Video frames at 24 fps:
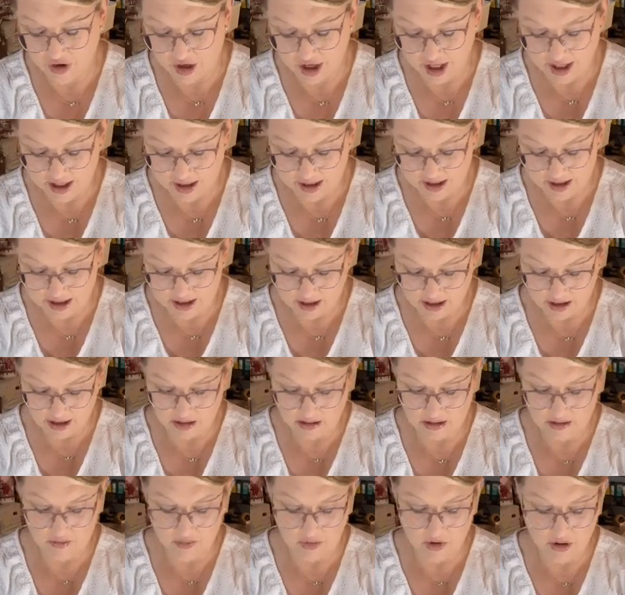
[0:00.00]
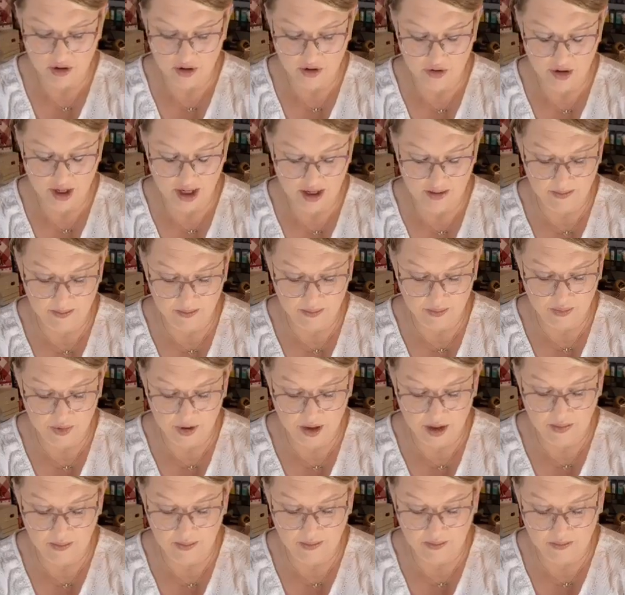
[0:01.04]
friends, we're going to go ahead and
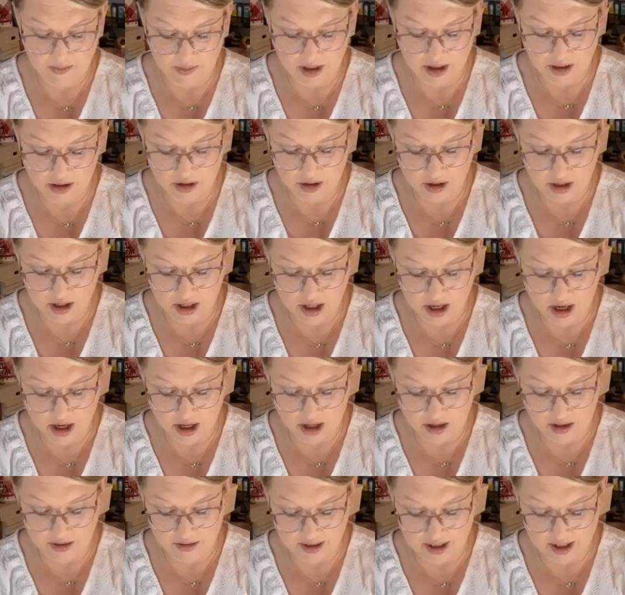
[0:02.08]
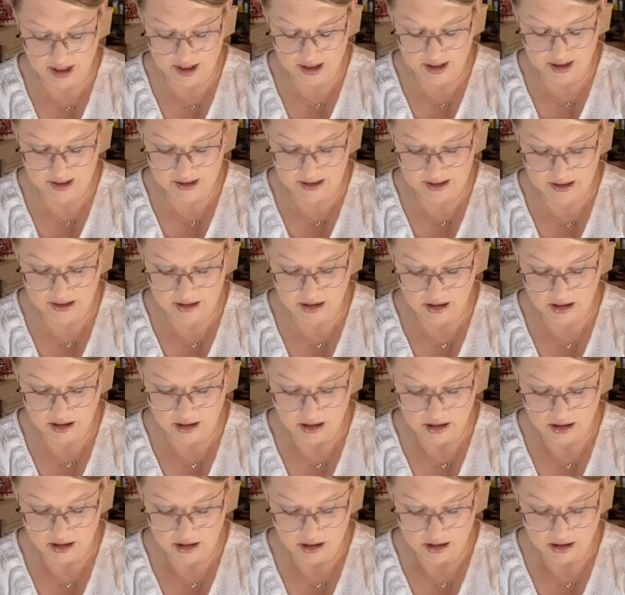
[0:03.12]
put a good knot on this
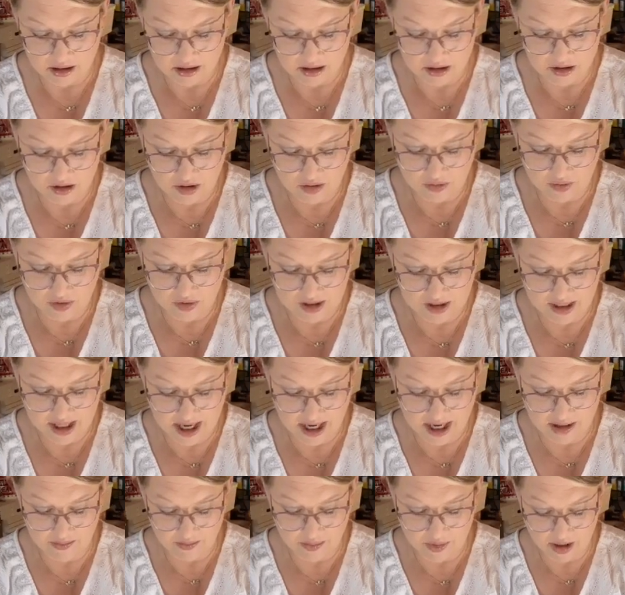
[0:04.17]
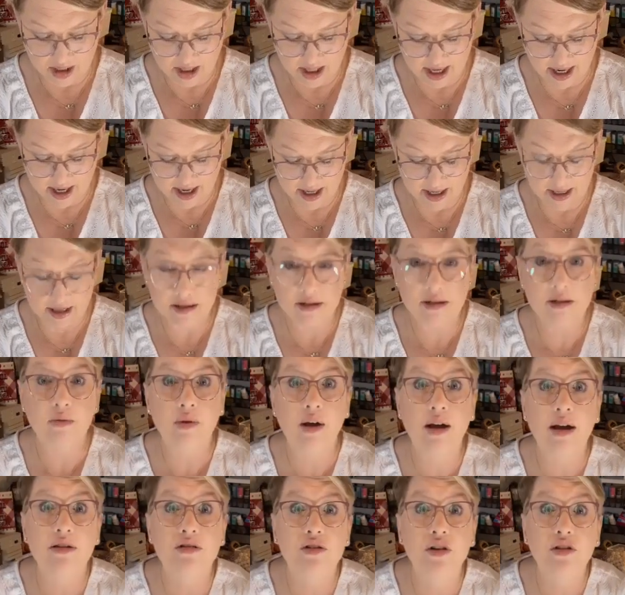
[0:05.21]
so it will stay in place.
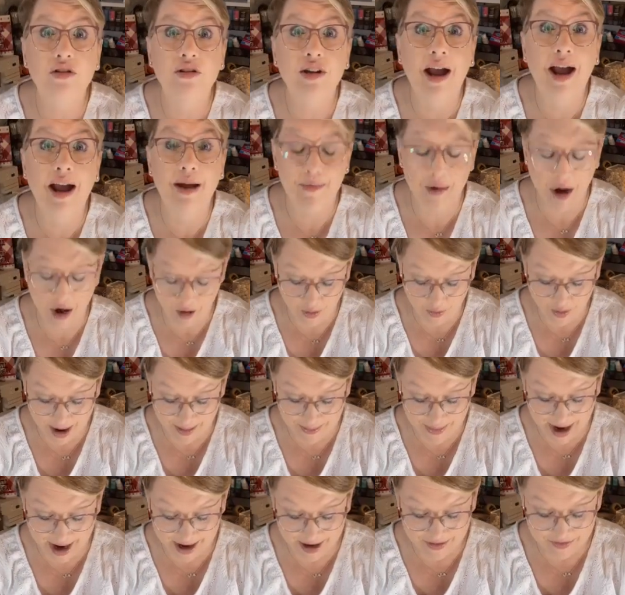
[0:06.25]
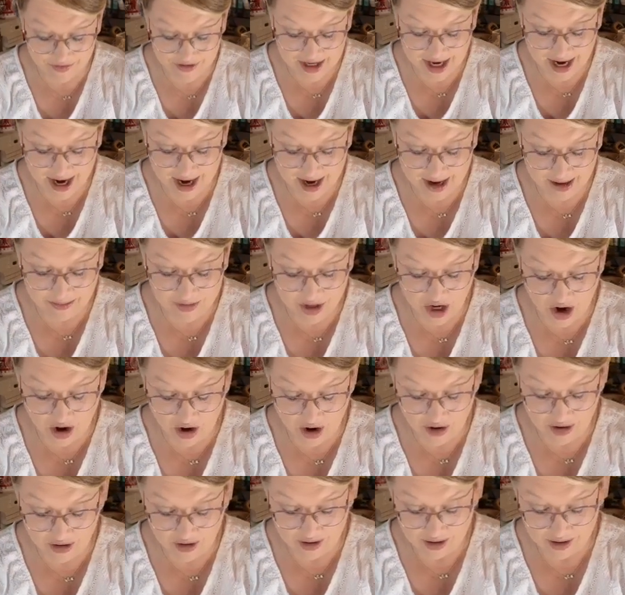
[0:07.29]
How's our time? Oh, I'm out of time,
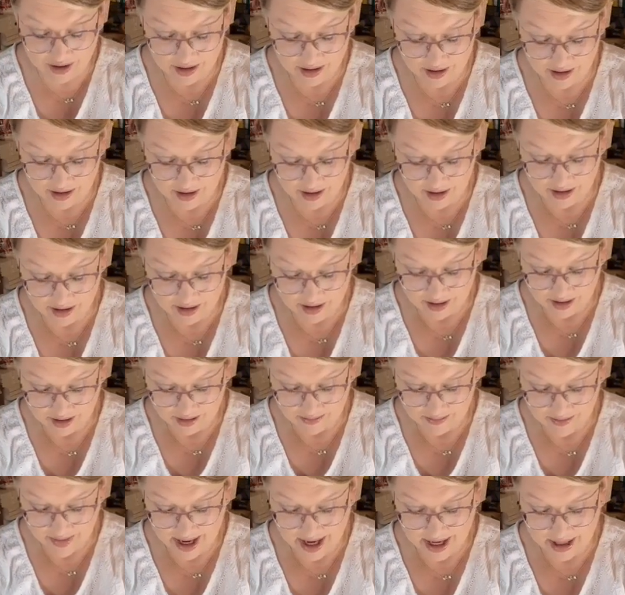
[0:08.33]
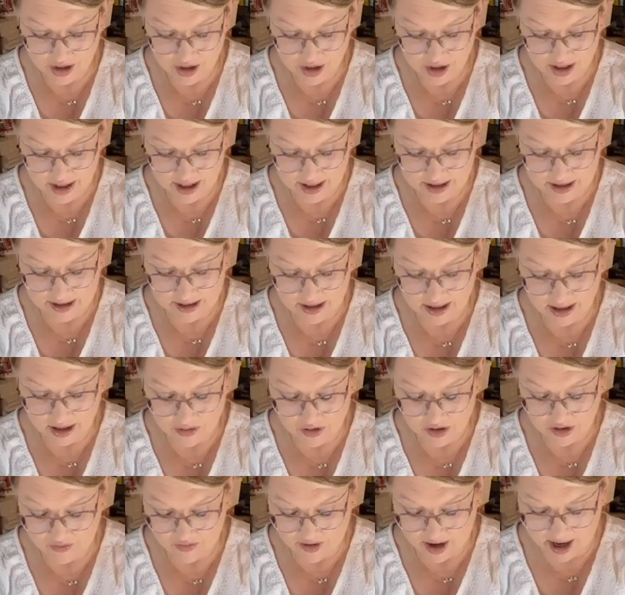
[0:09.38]
y'all. My goodness, it
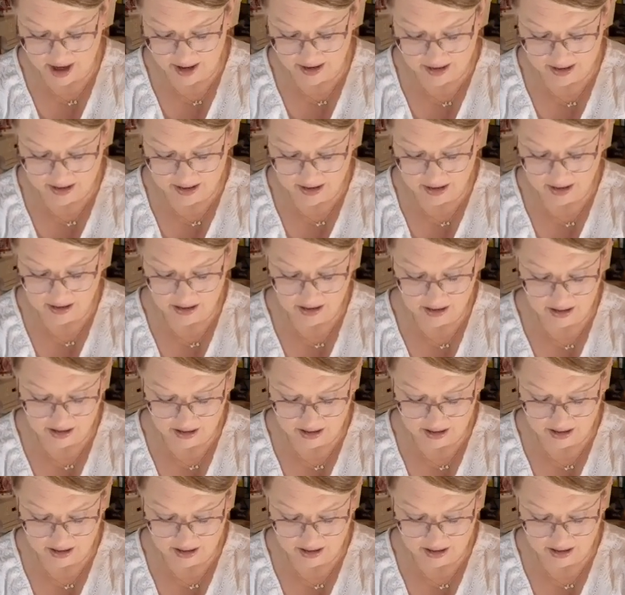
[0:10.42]
goes fast.